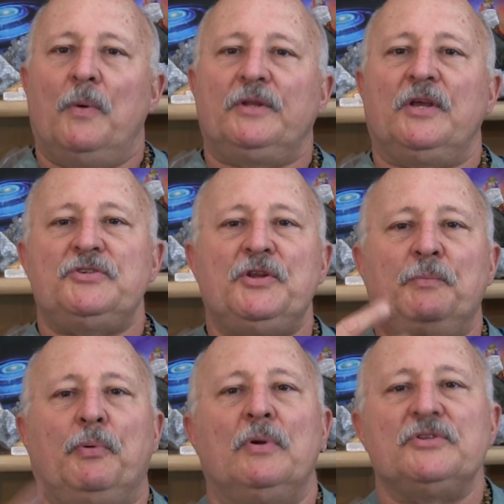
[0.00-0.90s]
I want to touch on
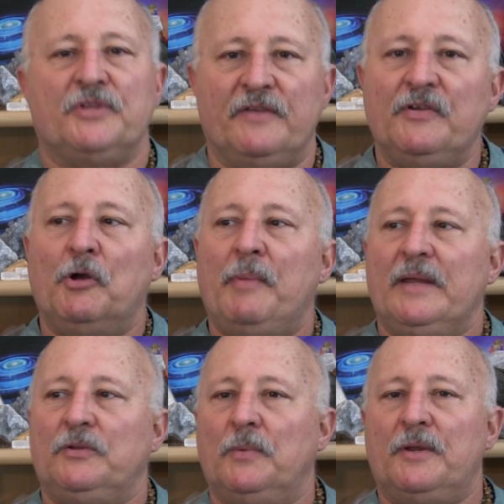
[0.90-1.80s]
the important stuff and go
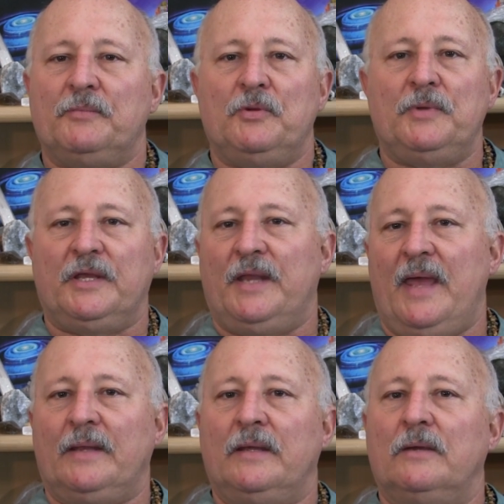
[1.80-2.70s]
back to what I'm doing to get
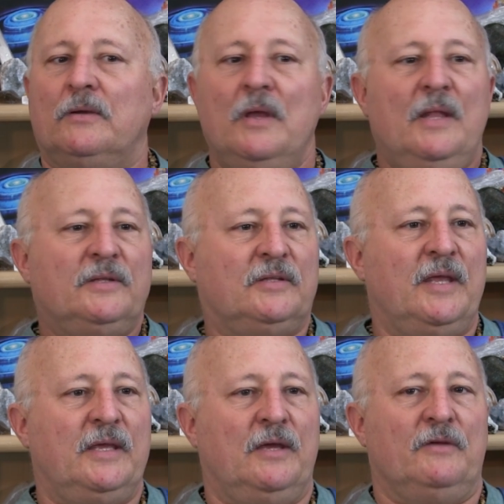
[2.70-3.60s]
out of here to
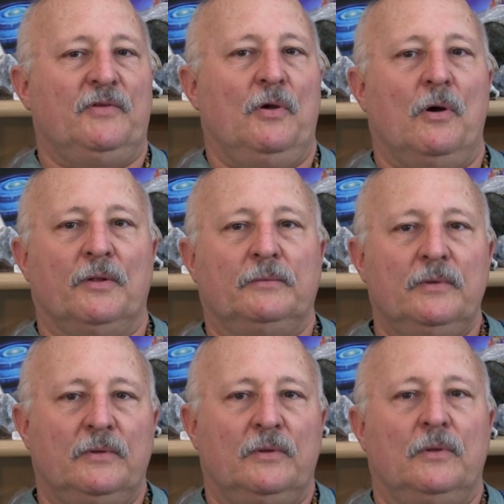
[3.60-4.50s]
take care of y'all.
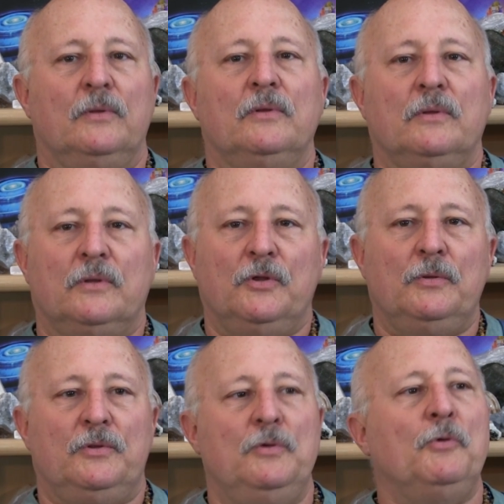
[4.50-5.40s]

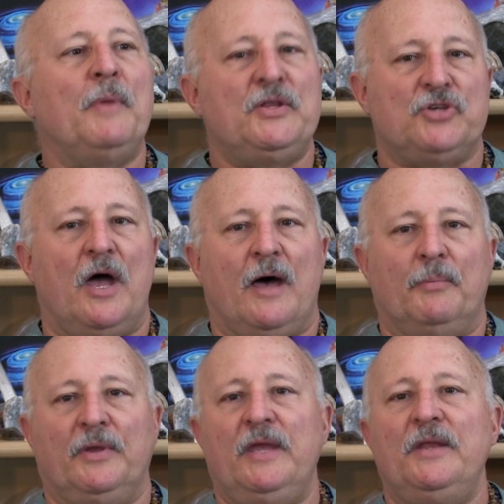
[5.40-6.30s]
You you were my
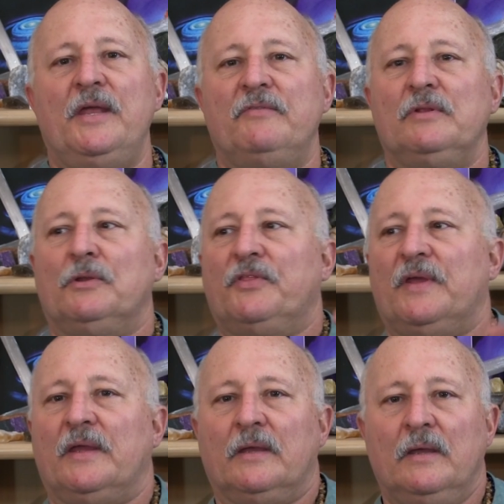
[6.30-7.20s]
job, okay? Not every little
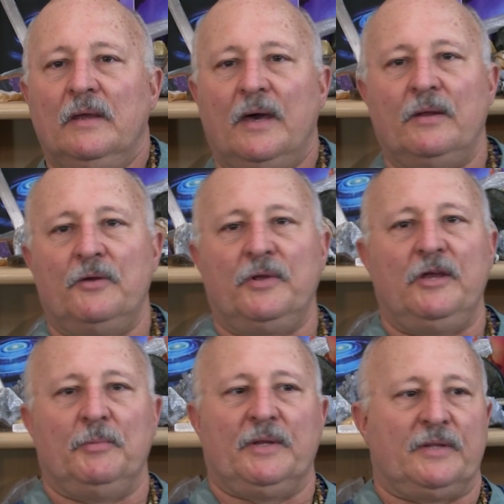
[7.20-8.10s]
thing. I, I don't
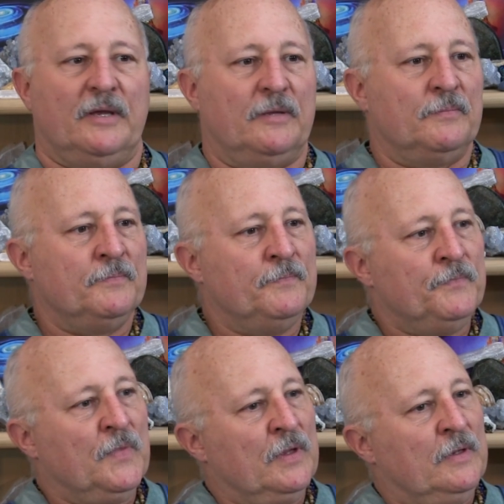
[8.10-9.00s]
care about that.
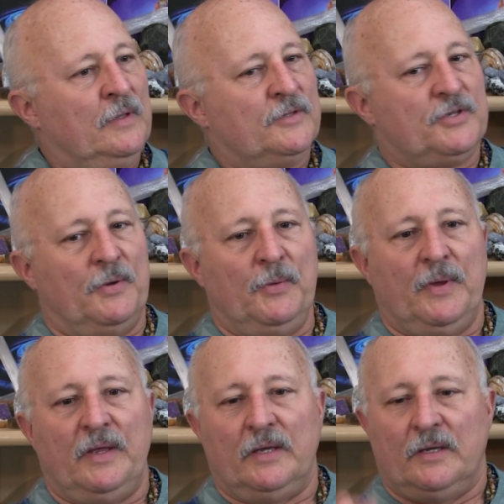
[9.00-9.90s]
So
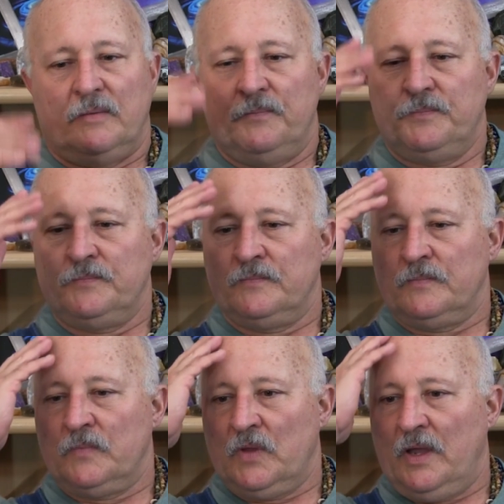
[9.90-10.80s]
anyway, um,
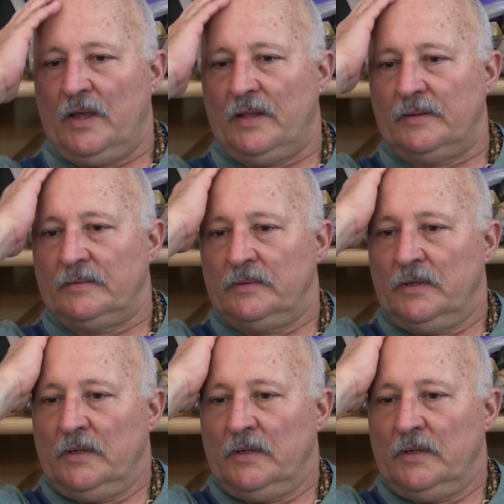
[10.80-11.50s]
uh,